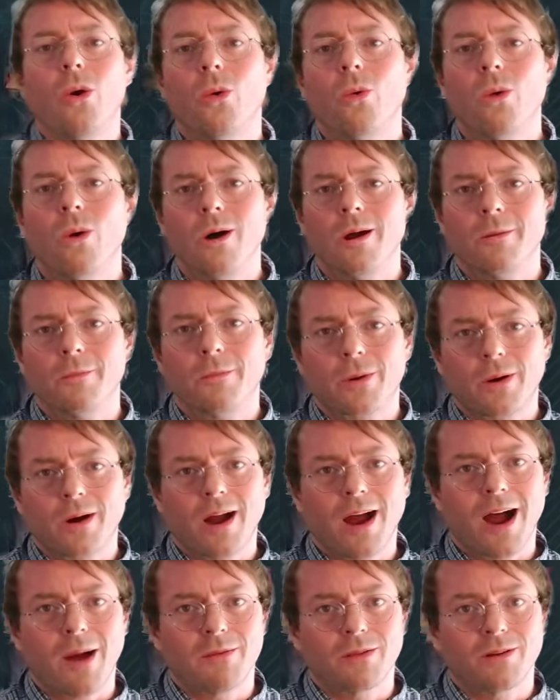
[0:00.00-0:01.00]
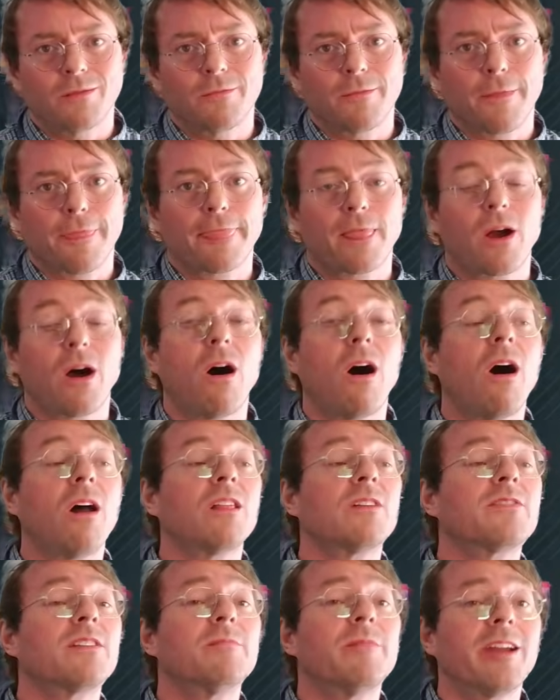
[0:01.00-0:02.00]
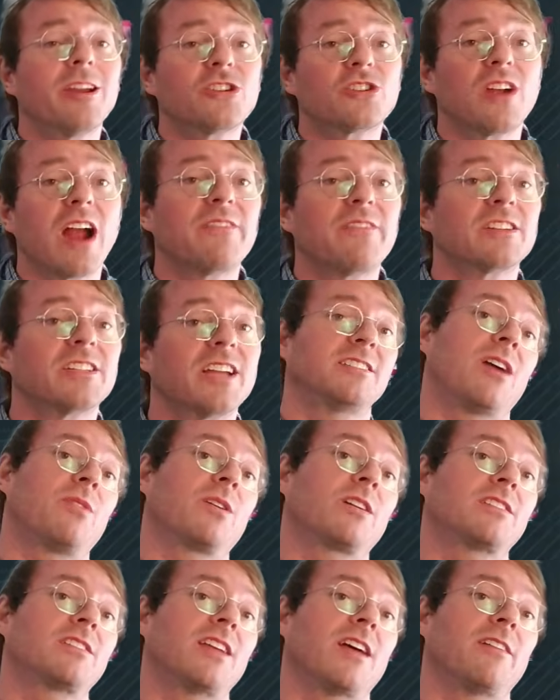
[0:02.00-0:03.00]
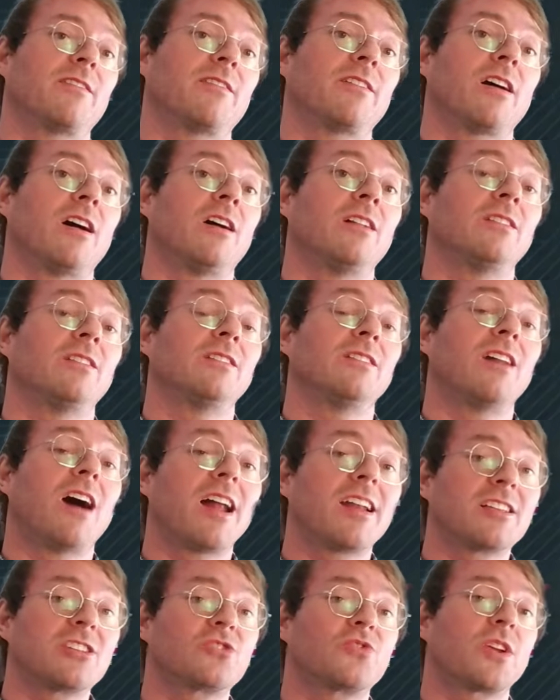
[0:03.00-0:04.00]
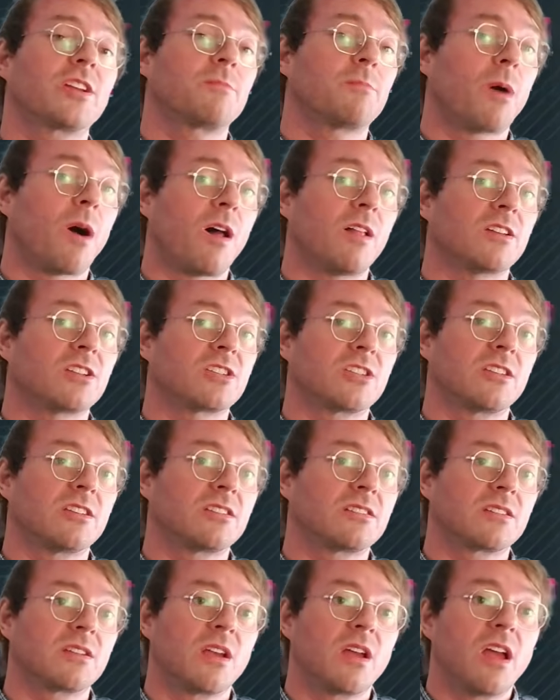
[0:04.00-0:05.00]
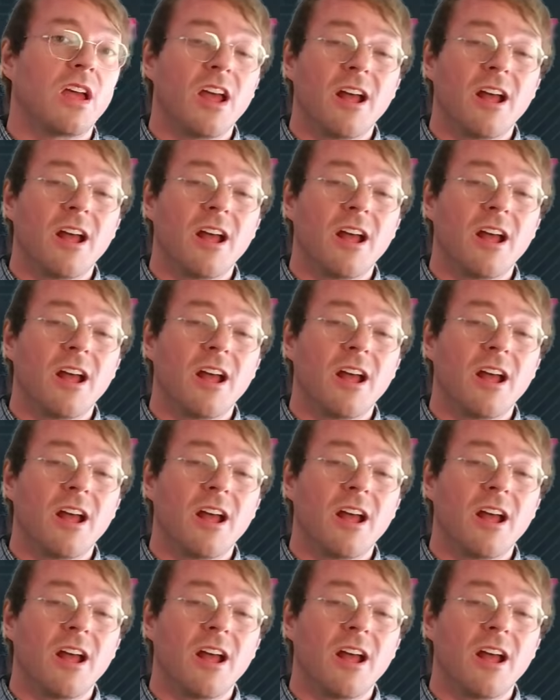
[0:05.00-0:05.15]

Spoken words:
One problem. All of the major advertising networks have a lot of strict policies.